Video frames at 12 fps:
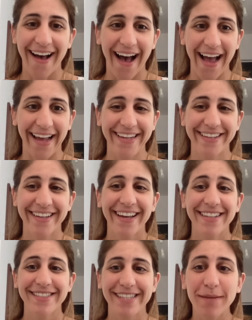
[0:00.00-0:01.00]
I
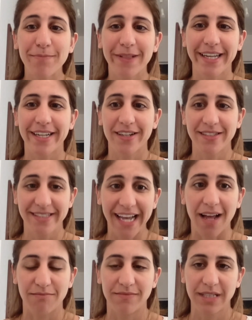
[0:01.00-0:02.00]
deeply
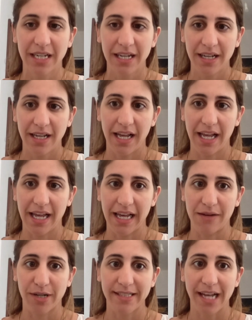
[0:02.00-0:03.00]
condemn uh,
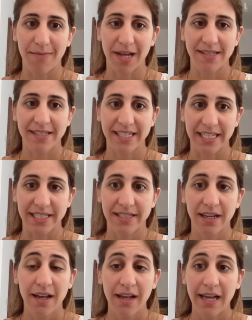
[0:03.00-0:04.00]
uh, what Hamas
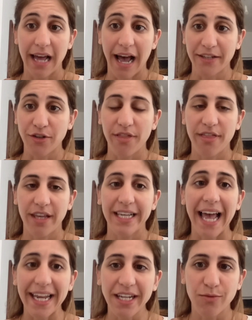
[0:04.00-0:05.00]
did. I don't
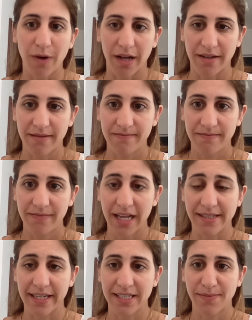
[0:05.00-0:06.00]
think anyone
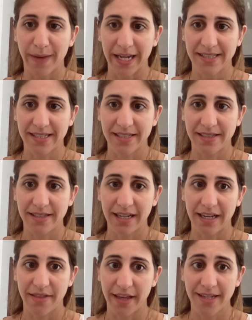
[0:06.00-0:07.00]
has expected
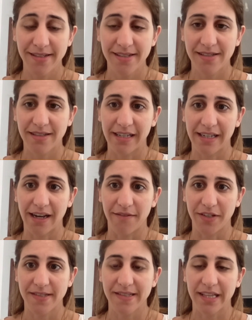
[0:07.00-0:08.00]
uh, this, uh,
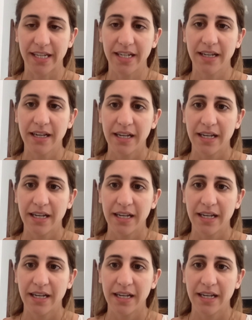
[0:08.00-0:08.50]
obviously.